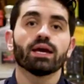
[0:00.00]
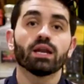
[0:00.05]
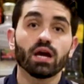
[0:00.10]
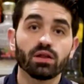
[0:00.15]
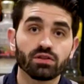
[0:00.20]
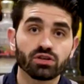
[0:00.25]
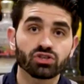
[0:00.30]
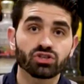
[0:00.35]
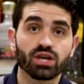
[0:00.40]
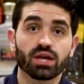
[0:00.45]
and on
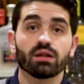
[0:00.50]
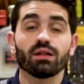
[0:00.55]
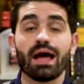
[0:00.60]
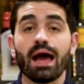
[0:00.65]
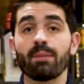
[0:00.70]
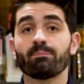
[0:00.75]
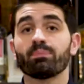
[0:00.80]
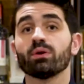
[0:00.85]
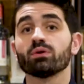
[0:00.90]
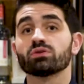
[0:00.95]
this channel
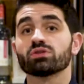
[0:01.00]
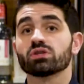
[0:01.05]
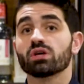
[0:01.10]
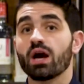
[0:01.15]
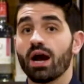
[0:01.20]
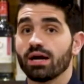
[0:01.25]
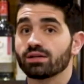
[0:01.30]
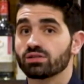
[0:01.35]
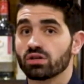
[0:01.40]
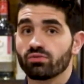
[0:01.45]
I post
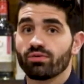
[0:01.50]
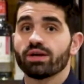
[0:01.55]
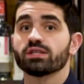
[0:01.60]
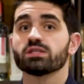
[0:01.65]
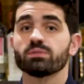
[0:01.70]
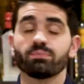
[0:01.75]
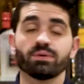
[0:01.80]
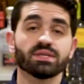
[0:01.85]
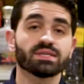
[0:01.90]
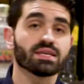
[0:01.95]
cocktail
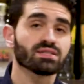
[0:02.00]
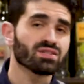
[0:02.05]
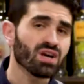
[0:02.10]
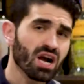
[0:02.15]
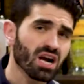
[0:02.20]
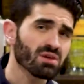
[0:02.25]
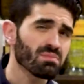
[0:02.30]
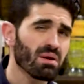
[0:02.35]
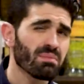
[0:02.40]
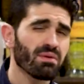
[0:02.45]
recipes, I
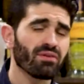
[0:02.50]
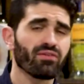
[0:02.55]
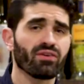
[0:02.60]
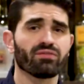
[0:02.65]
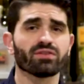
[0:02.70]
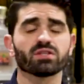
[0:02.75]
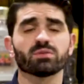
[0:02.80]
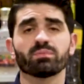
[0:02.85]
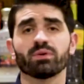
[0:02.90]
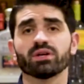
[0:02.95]
talk about my
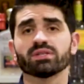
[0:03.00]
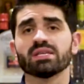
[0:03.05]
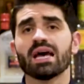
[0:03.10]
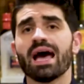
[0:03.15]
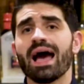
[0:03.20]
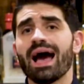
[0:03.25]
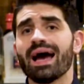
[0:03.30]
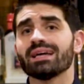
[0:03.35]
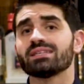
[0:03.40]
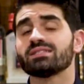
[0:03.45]
favorite spirits,
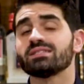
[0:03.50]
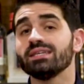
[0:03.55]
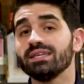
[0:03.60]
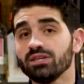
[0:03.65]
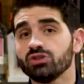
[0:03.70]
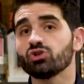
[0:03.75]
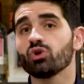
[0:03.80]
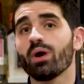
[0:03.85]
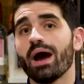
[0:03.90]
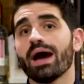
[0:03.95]
I
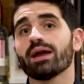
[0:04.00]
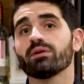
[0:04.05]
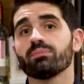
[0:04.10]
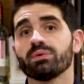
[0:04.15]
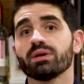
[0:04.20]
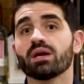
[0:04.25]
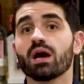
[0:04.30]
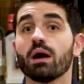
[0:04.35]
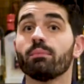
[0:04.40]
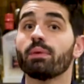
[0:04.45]
teach you how to
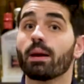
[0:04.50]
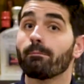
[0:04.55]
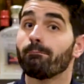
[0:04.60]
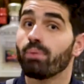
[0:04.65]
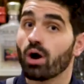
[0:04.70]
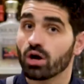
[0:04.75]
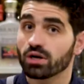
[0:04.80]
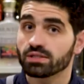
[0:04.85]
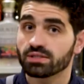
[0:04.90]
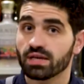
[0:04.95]
become a
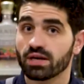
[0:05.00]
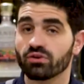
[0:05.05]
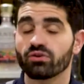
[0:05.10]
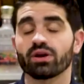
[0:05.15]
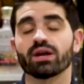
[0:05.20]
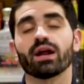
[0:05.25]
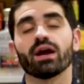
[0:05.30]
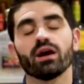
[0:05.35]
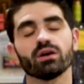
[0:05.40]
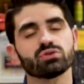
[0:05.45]
bartender,
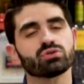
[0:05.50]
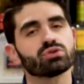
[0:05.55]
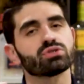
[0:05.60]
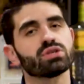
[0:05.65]
and I also